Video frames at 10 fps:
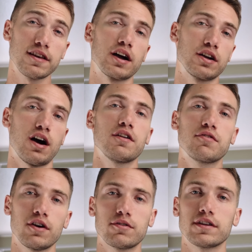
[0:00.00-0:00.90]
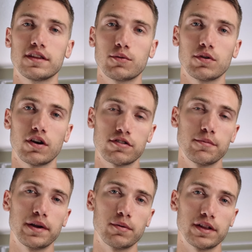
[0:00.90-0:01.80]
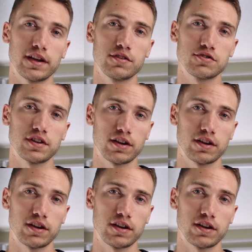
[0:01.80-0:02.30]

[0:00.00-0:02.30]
A Godfather, I think, would also be a really interesting